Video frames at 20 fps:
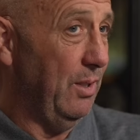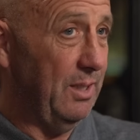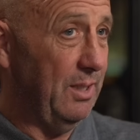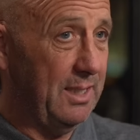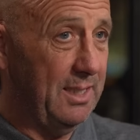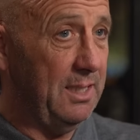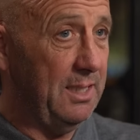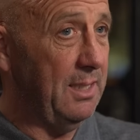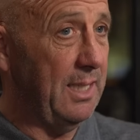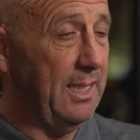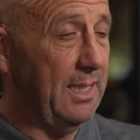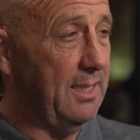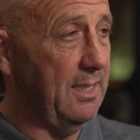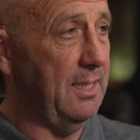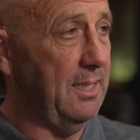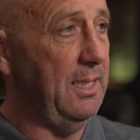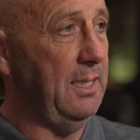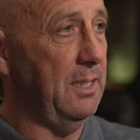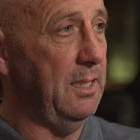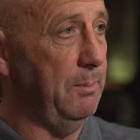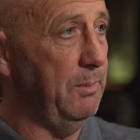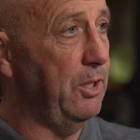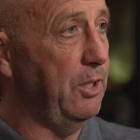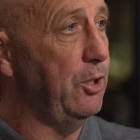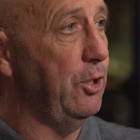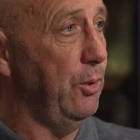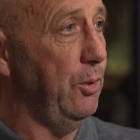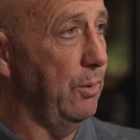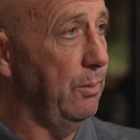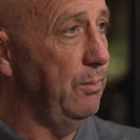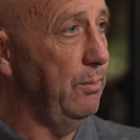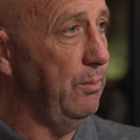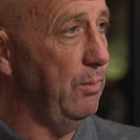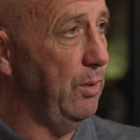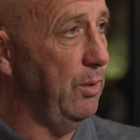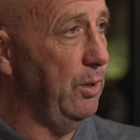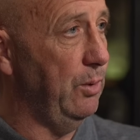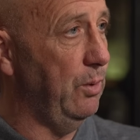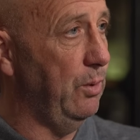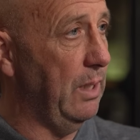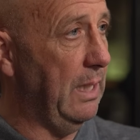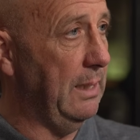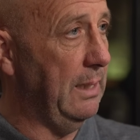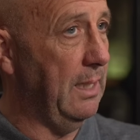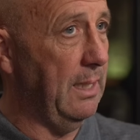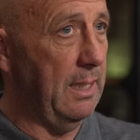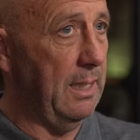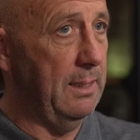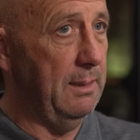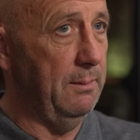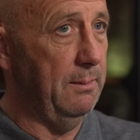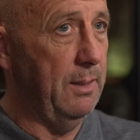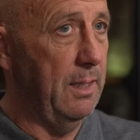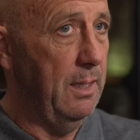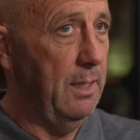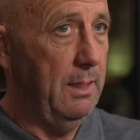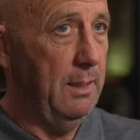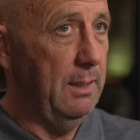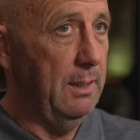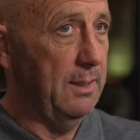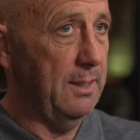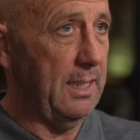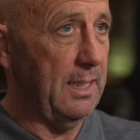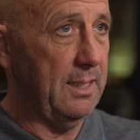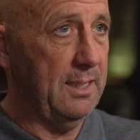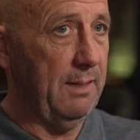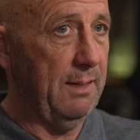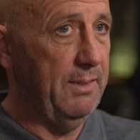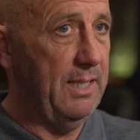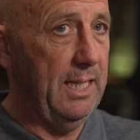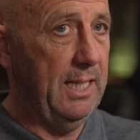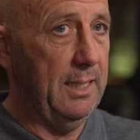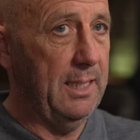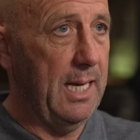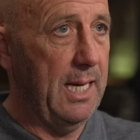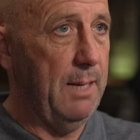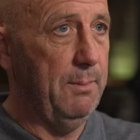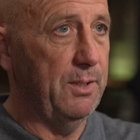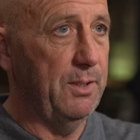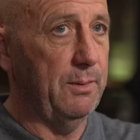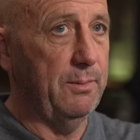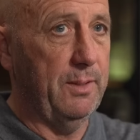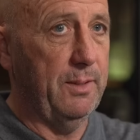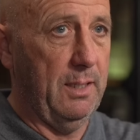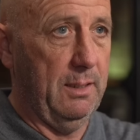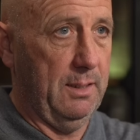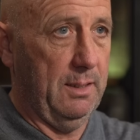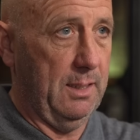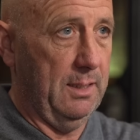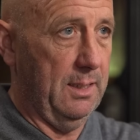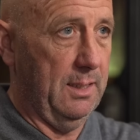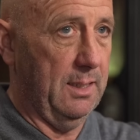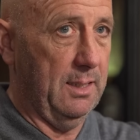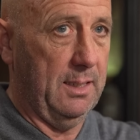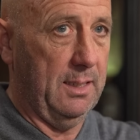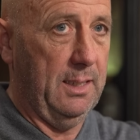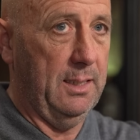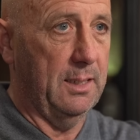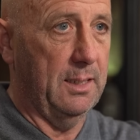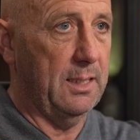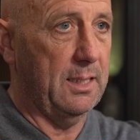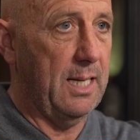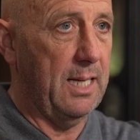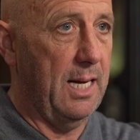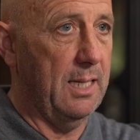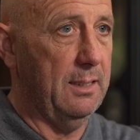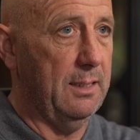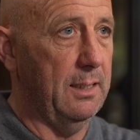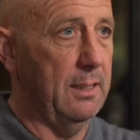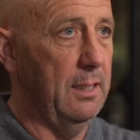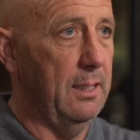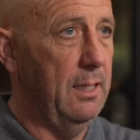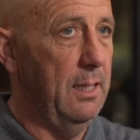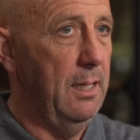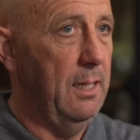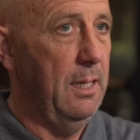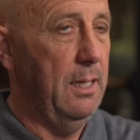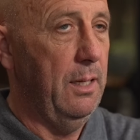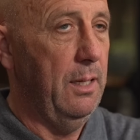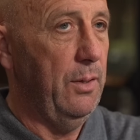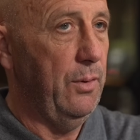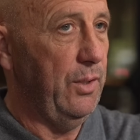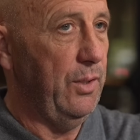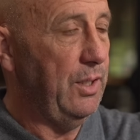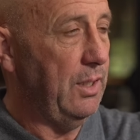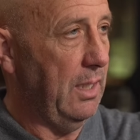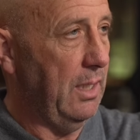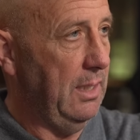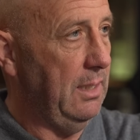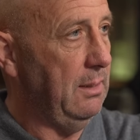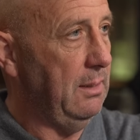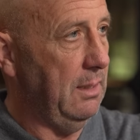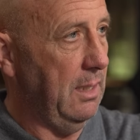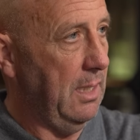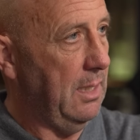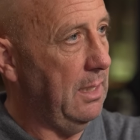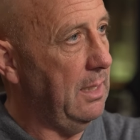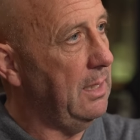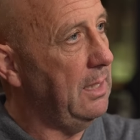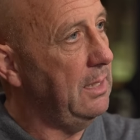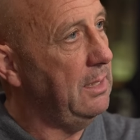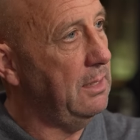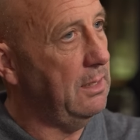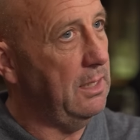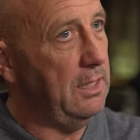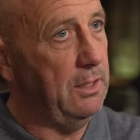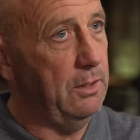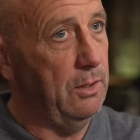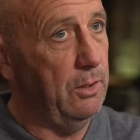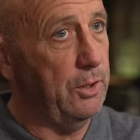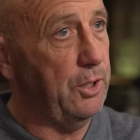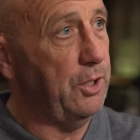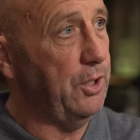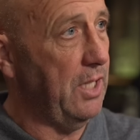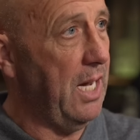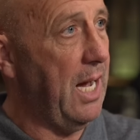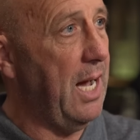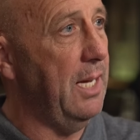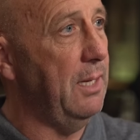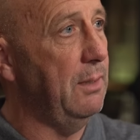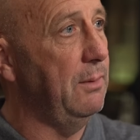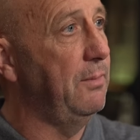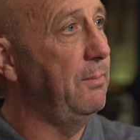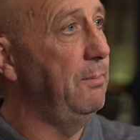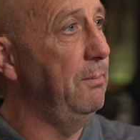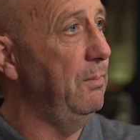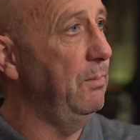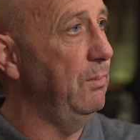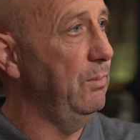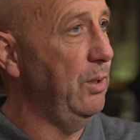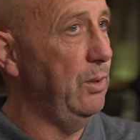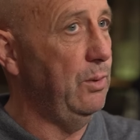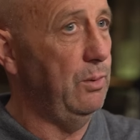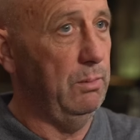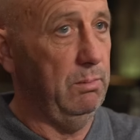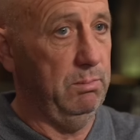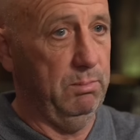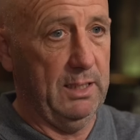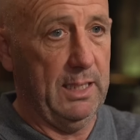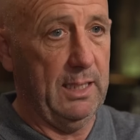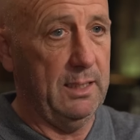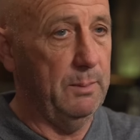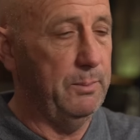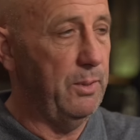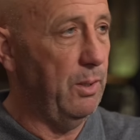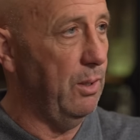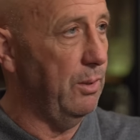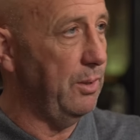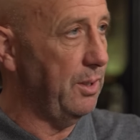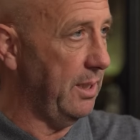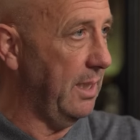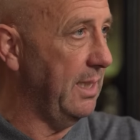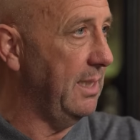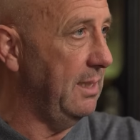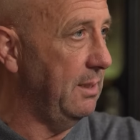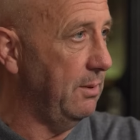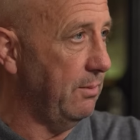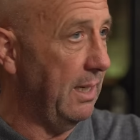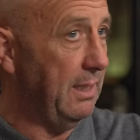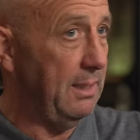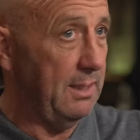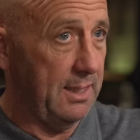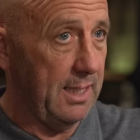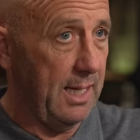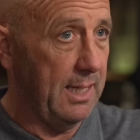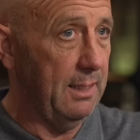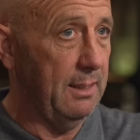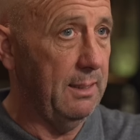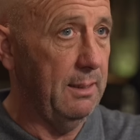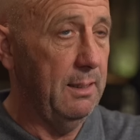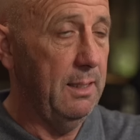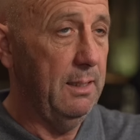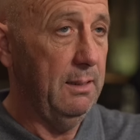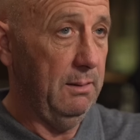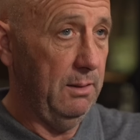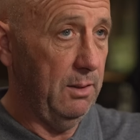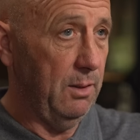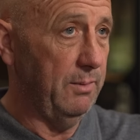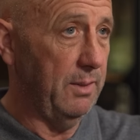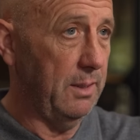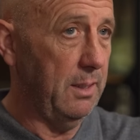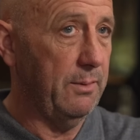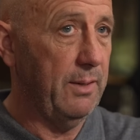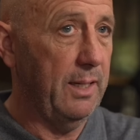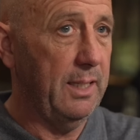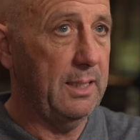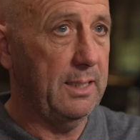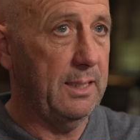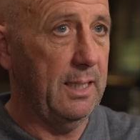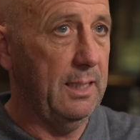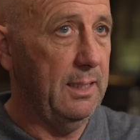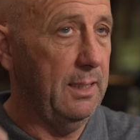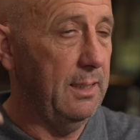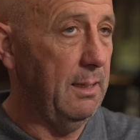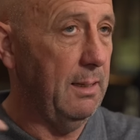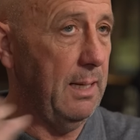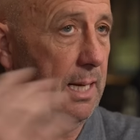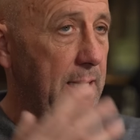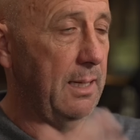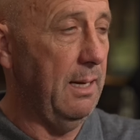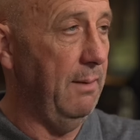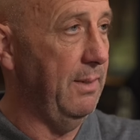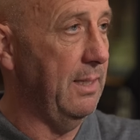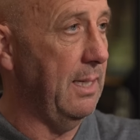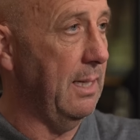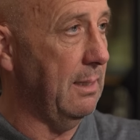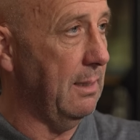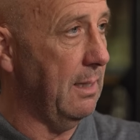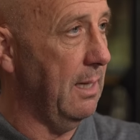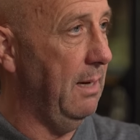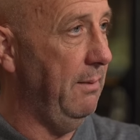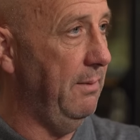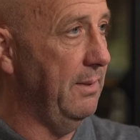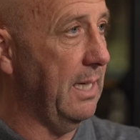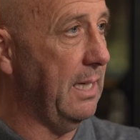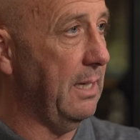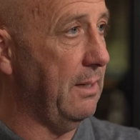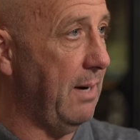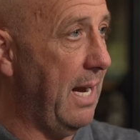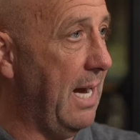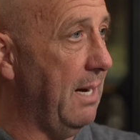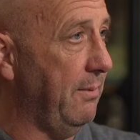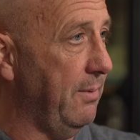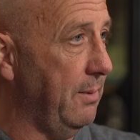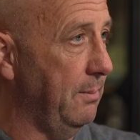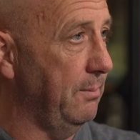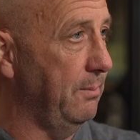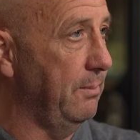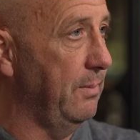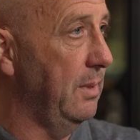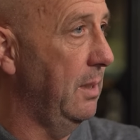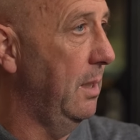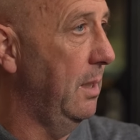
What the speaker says: It's just nice to see somebody shoot, you know. And in the 6, 7, 8 games since the season started, he's not shy of, you know, getting the ball outside his right side. He's obviously right sided and having a crack from